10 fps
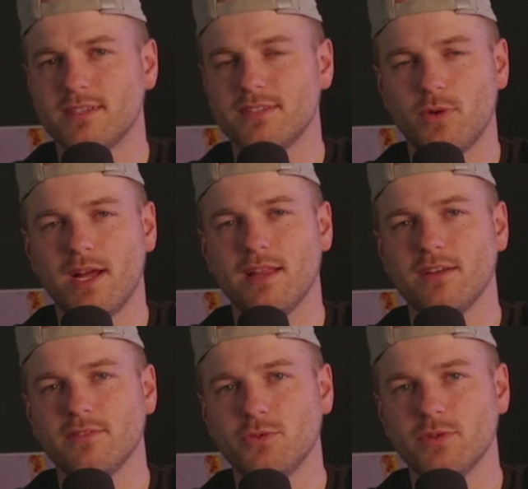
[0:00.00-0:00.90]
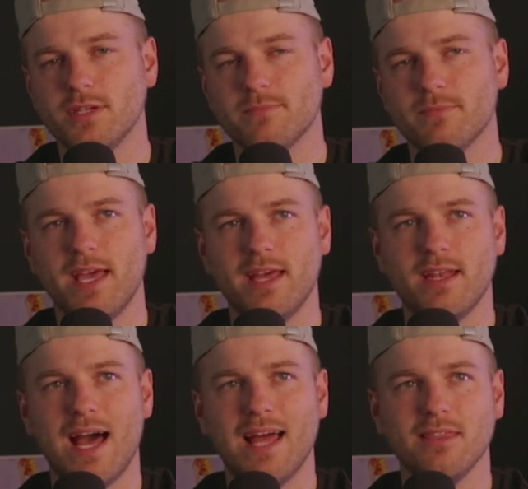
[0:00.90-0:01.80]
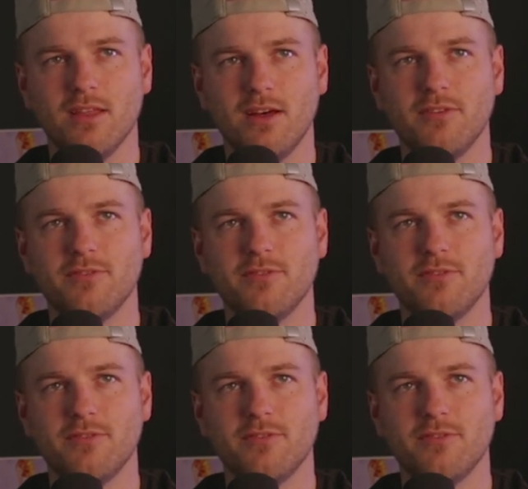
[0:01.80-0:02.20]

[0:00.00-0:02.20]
it's what I love doing. And I love